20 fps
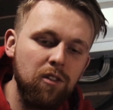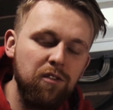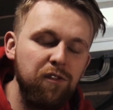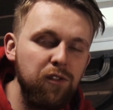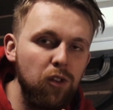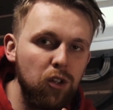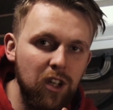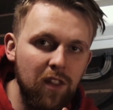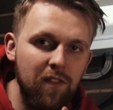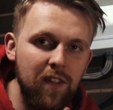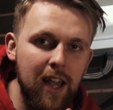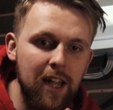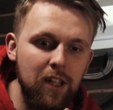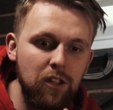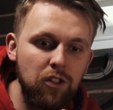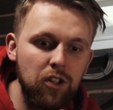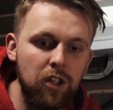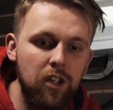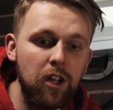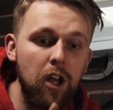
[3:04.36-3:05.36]
flooding the
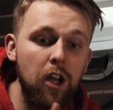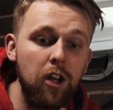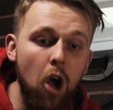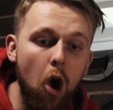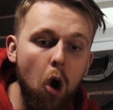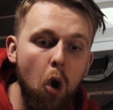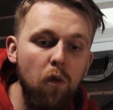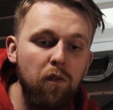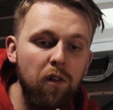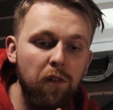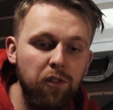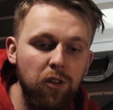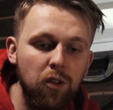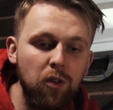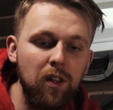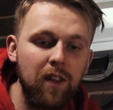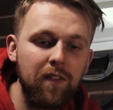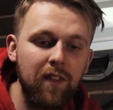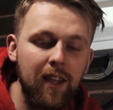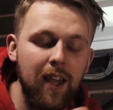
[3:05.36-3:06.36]
engine and
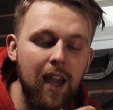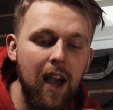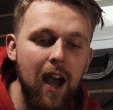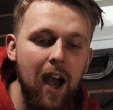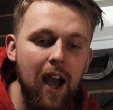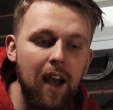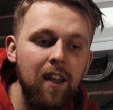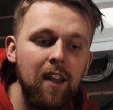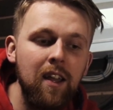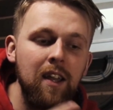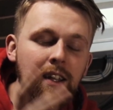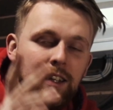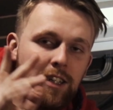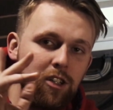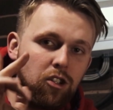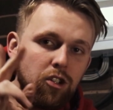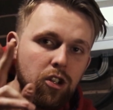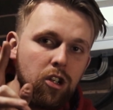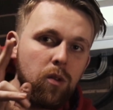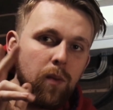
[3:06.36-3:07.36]
overfueling the car. There's
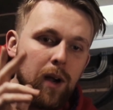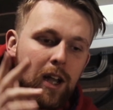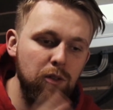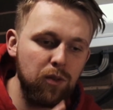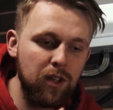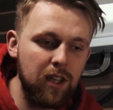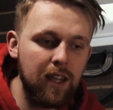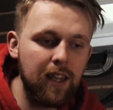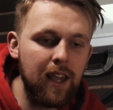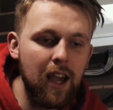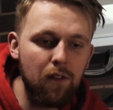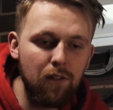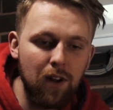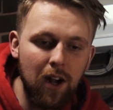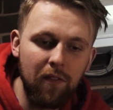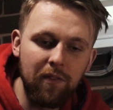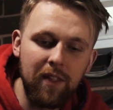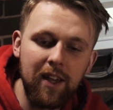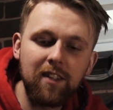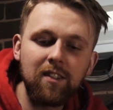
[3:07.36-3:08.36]
two ways we can get
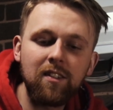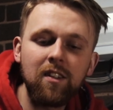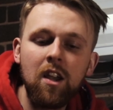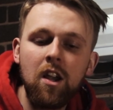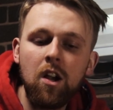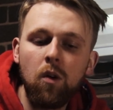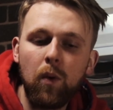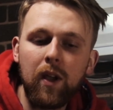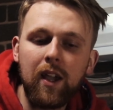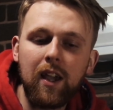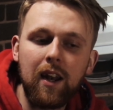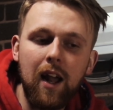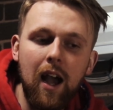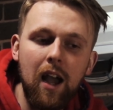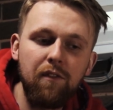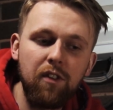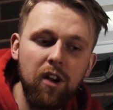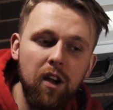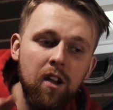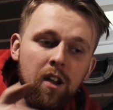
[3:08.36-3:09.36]
around this. We can
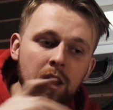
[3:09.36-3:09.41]
either